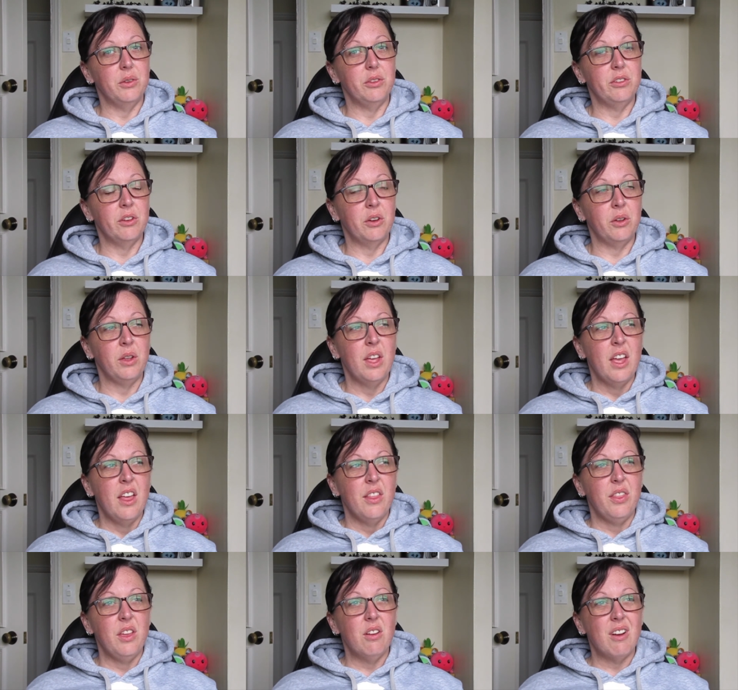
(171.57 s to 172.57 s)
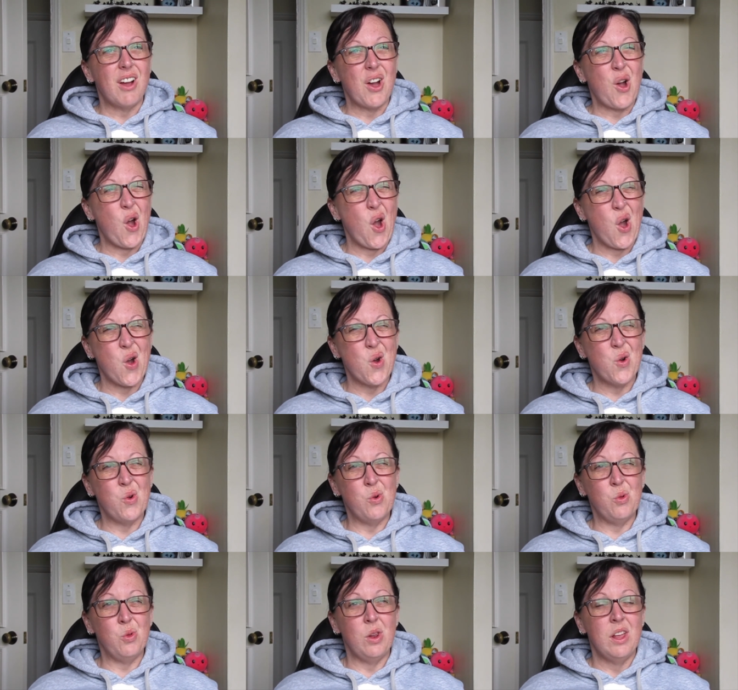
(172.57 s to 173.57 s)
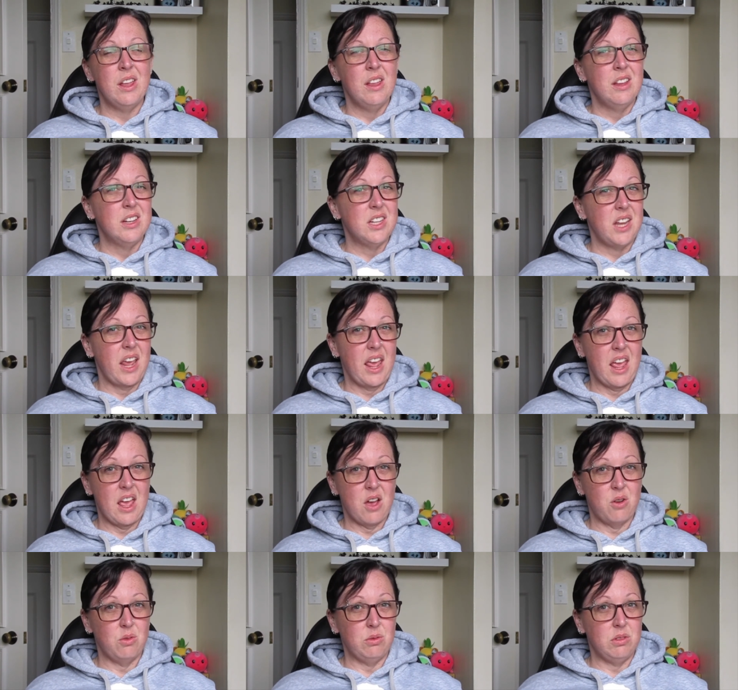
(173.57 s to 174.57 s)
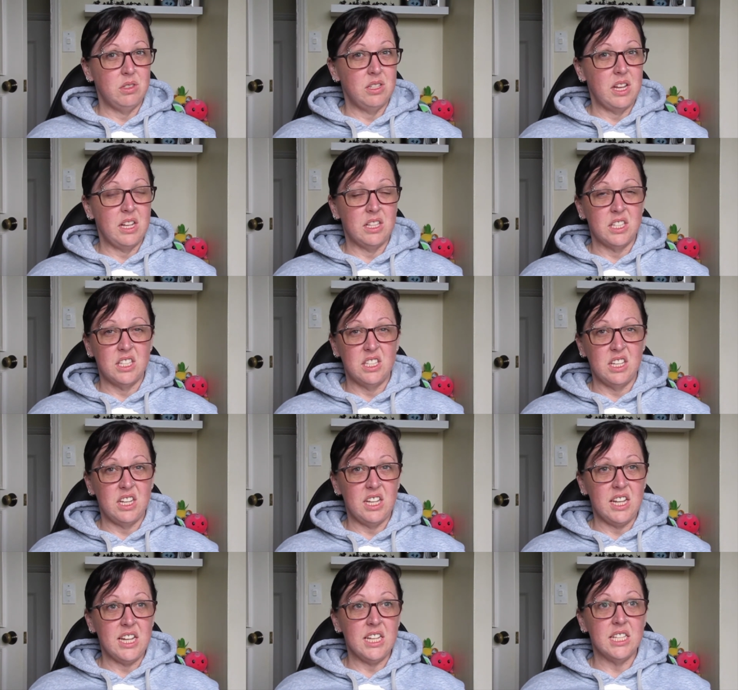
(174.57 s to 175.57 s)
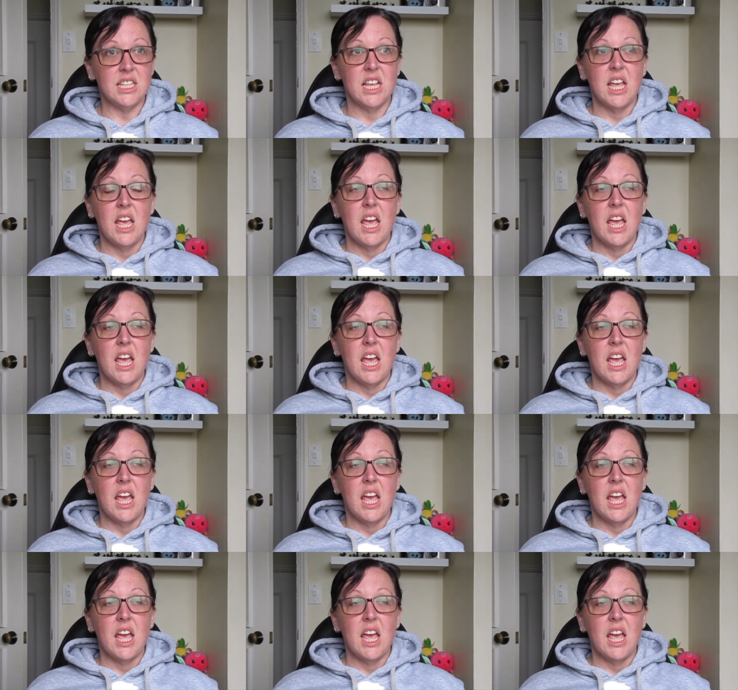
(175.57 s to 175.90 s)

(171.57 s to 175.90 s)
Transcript: So there are whole towns and cities